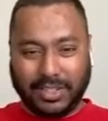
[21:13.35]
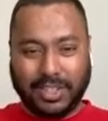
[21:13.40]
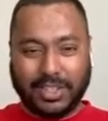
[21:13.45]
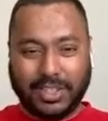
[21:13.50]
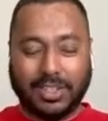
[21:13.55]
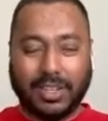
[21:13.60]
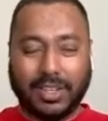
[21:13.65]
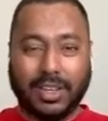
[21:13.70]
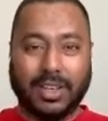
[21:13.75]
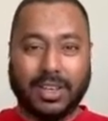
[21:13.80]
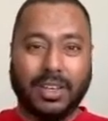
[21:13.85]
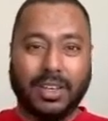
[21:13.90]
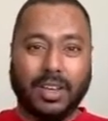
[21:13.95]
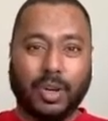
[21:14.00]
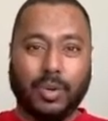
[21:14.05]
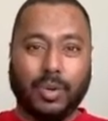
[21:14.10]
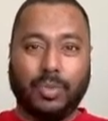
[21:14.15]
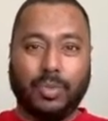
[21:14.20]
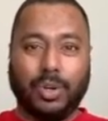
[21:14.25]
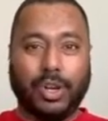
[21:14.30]
Just
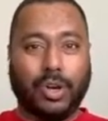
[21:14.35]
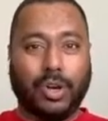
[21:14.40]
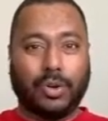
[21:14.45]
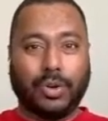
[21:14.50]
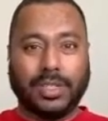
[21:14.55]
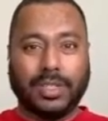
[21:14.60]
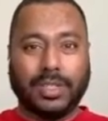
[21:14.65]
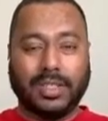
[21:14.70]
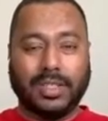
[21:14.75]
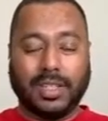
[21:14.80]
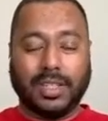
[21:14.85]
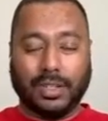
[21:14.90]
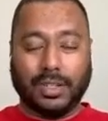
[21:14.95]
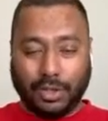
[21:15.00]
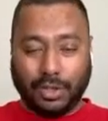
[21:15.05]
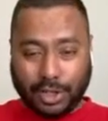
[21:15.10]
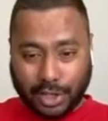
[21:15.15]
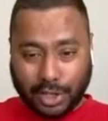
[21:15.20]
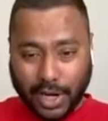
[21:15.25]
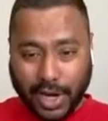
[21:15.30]
put your questions into
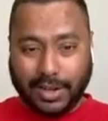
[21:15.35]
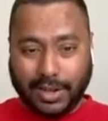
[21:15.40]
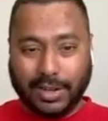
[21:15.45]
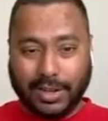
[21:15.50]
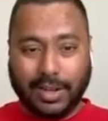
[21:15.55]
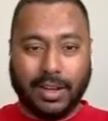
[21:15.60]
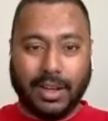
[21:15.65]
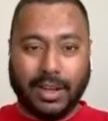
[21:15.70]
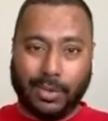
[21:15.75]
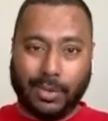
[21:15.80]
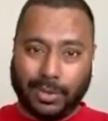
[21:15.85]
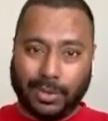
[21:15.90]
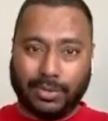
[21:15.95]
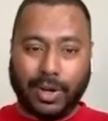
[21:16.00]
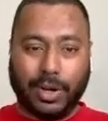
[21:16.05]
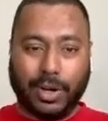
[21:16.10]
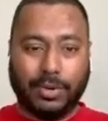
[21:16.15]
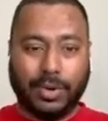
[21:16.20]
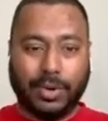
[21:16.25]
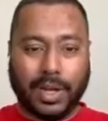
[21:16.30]
the chat, and I will
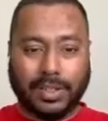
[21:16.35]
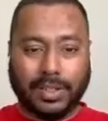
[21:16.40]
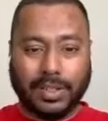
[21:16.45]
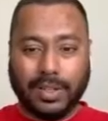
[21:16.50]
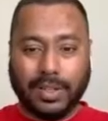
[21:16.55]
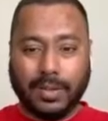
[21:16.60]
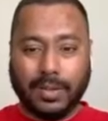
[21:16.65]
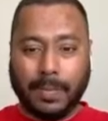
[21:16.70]
try to answer.